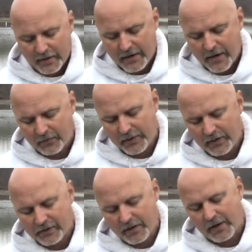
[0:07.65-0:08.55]
Now we
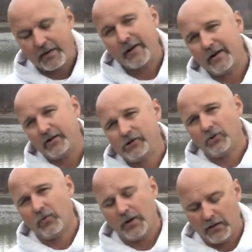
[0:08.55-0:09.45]
need to talk about a
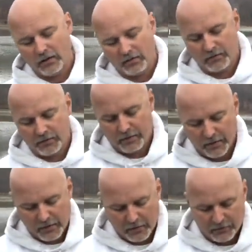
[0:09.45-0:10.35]
jointed lure
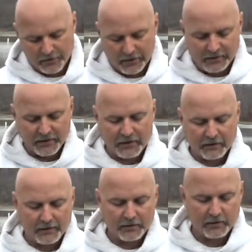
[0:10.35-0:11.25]
or an
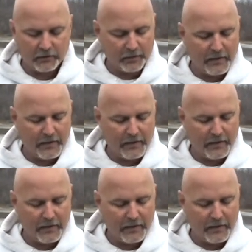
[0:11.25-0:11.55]
articulated lure.